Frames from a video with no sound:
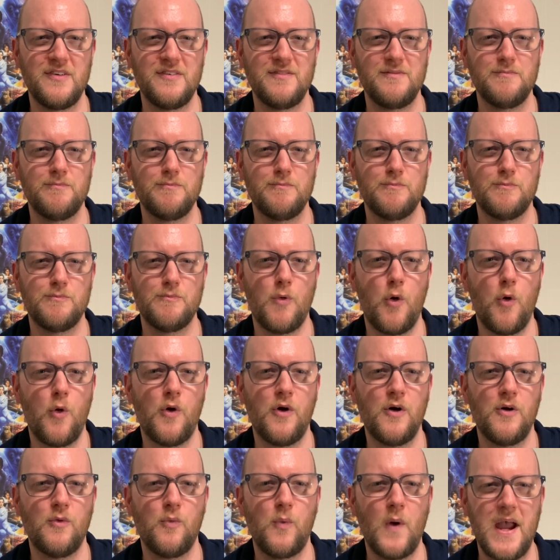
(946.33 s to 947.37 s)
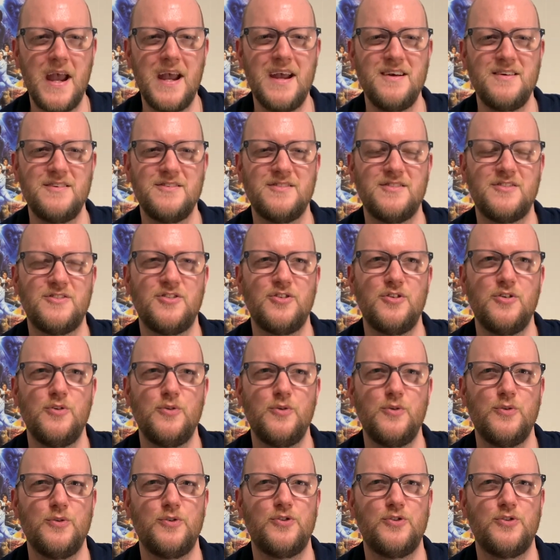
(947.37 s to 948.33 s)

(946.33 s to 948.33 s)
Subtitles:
more ways to